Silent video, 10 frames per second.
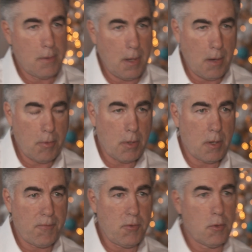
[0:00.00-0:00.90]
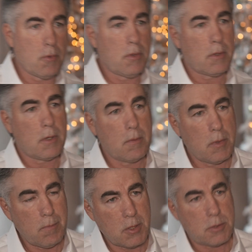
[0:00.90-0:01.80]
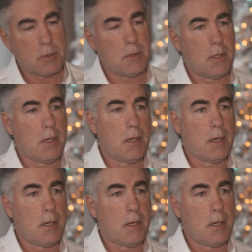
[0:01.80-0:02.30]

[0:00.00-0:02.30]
Yeah, we've got a few. We're going to be missing